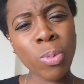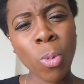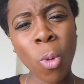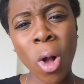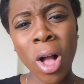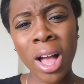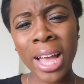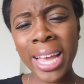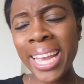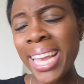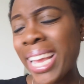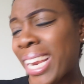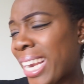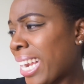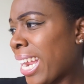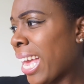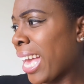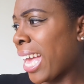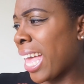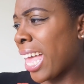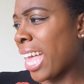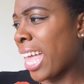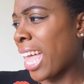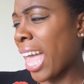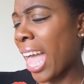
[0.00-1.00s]
wine
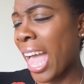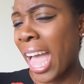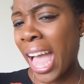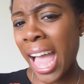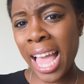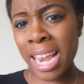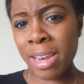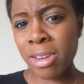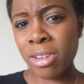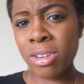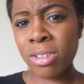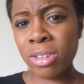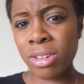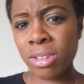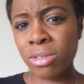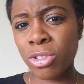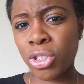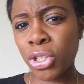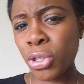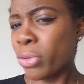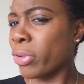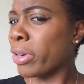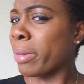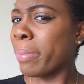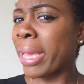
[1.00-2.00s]
and
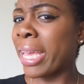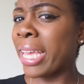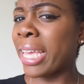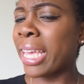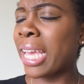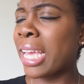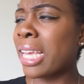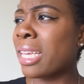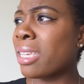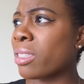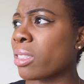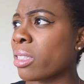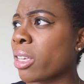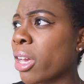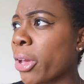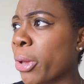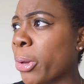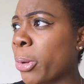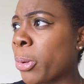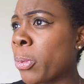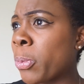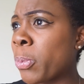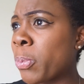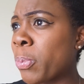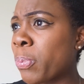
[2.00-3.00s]
jewellery making.
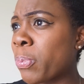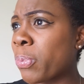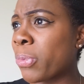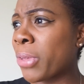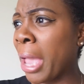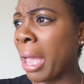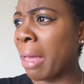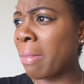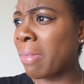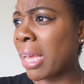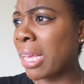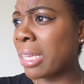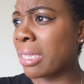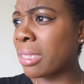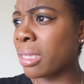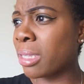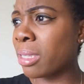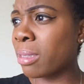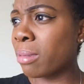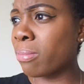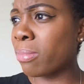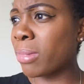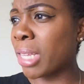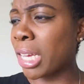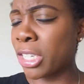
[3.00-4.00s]
So yeah,
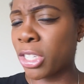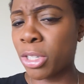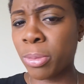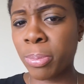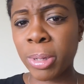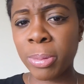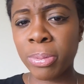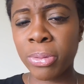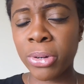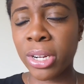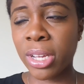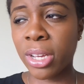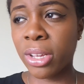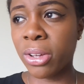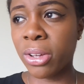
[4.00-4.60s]
that should be pretty